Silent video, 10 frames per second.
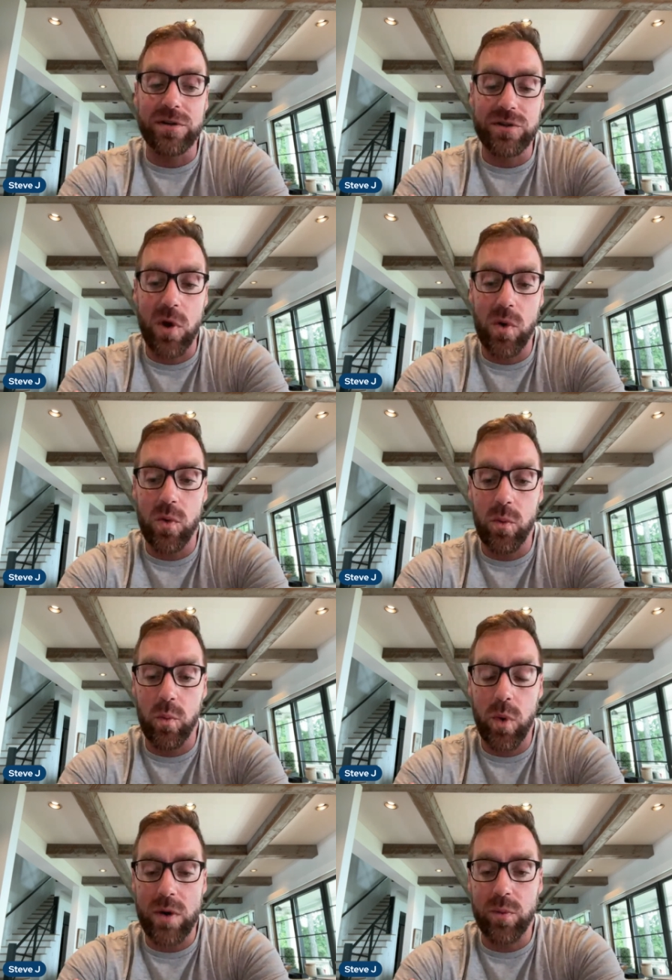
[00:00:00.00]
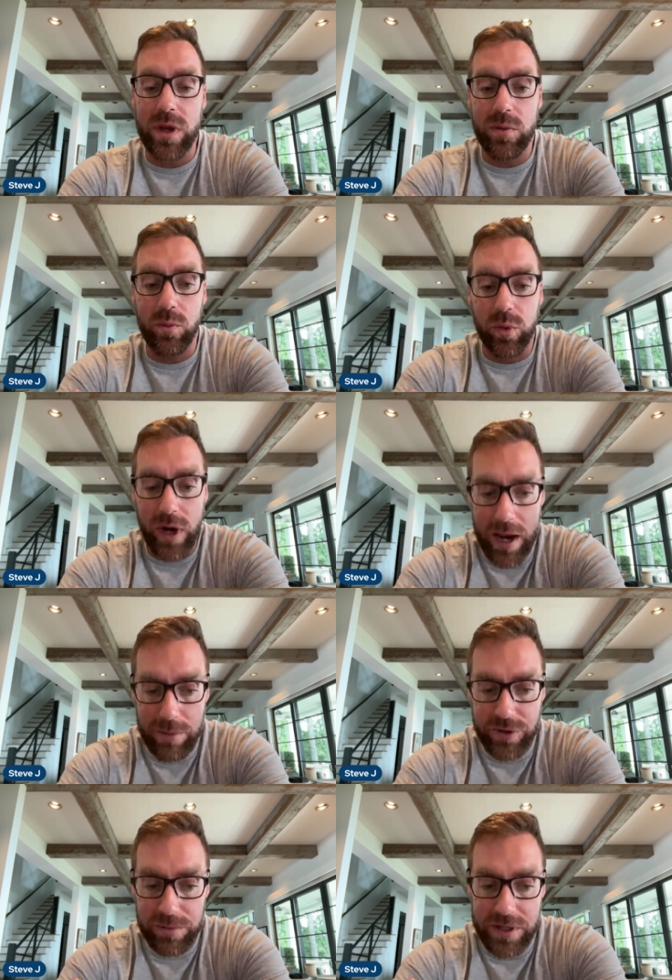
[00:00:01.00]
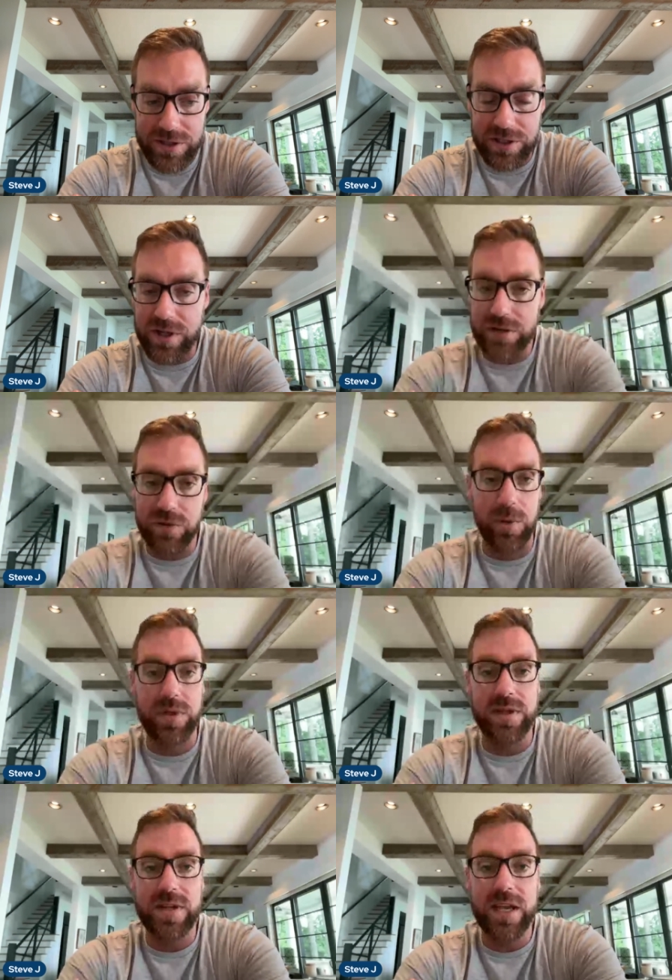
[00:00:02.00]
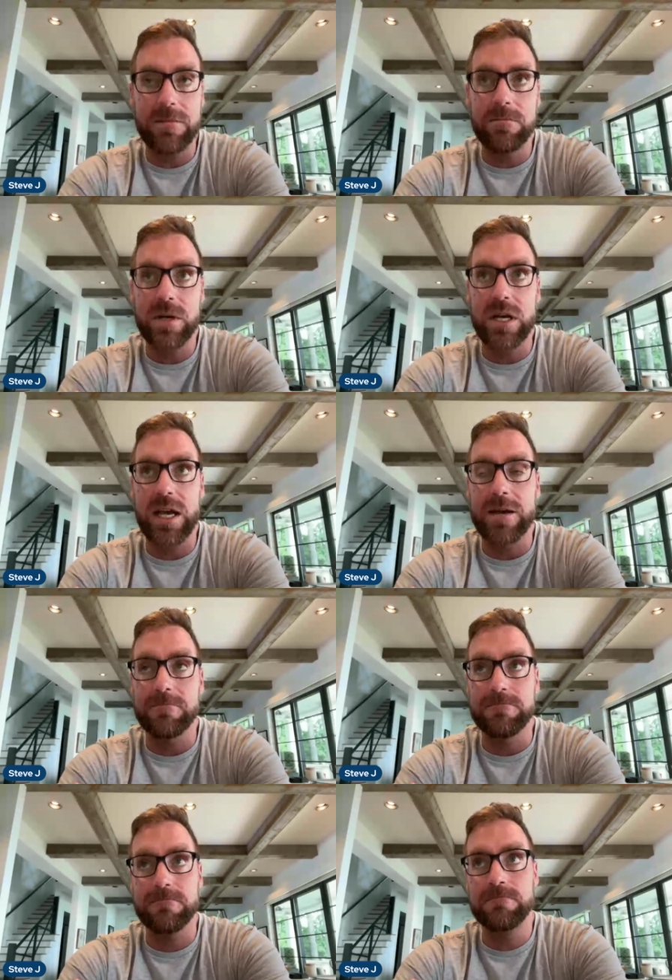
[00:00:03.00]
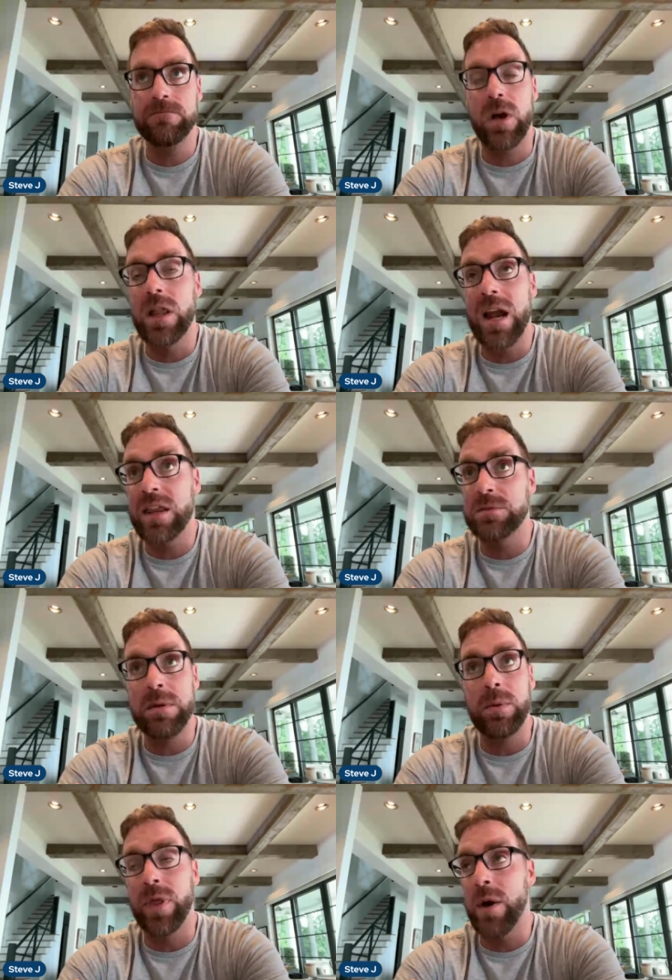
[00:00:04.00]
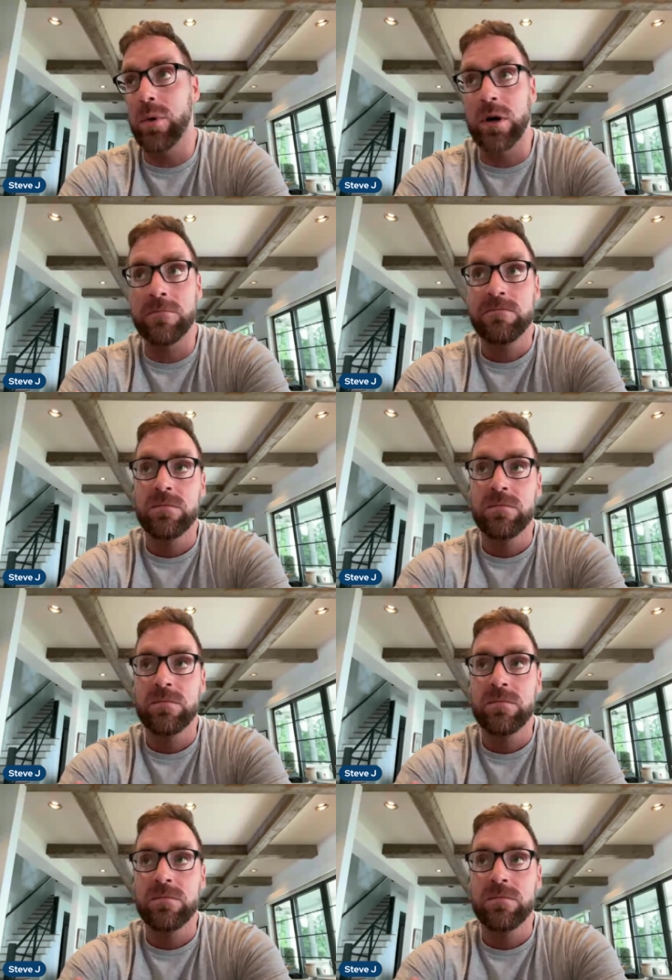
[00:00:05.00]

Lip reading: So when we were able to be successful with the team, a lot of these people that were,